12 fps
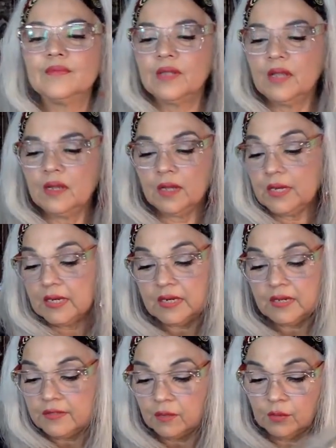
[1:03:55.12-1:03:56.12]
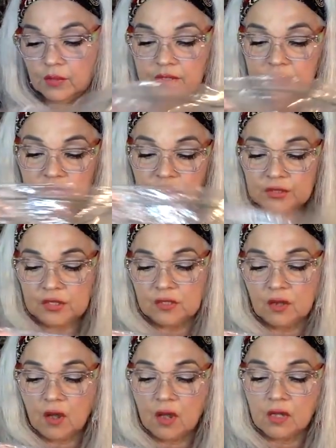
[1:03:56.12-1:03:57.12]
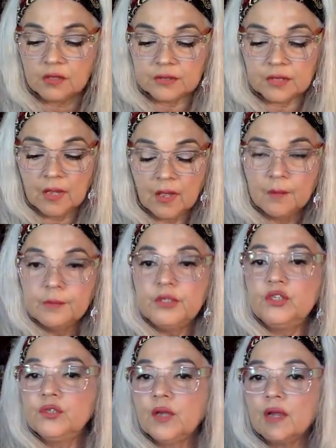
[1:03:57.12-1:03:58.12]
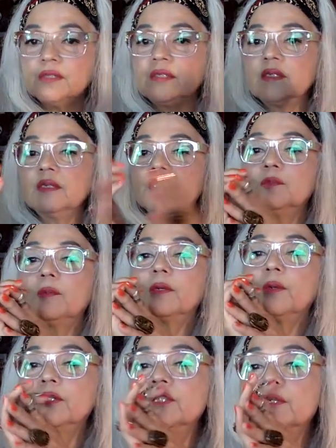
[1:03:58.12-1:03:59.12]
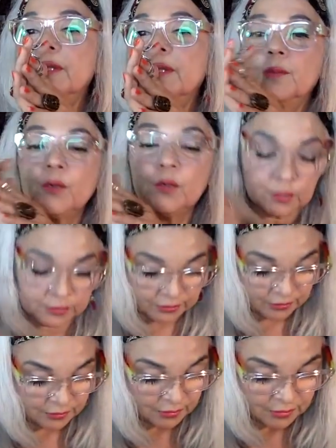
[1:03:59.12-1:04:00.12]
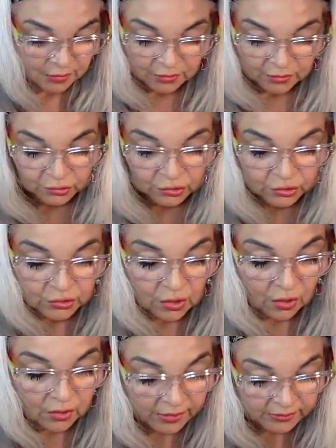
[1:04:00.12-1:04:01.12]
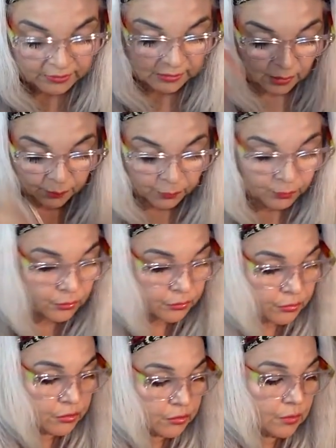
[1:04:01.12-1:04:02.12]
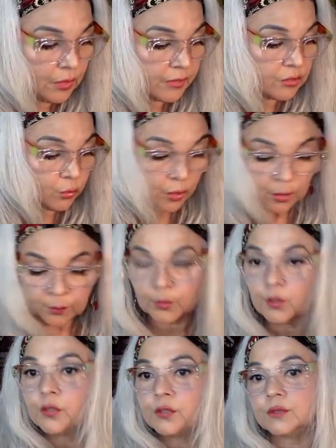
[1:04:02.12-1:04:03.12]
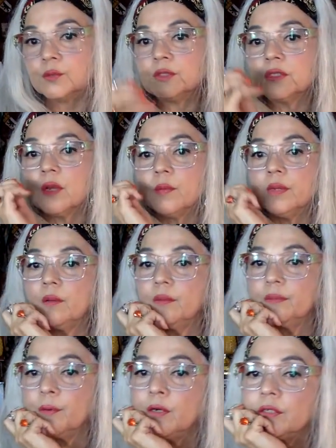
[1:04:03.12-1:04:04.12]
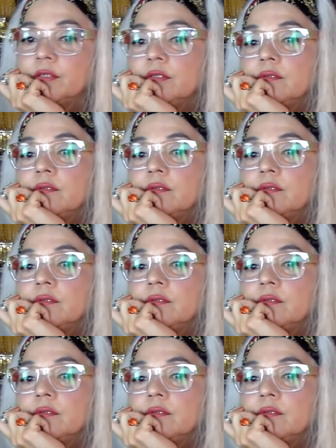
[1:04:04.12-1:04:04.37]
Uh, and anything really that you see in the halls. Because you guys didn't answer my question about the pearls. Do y'all like to sell pearls? Do you like to wear pearls? What's going on with pearls?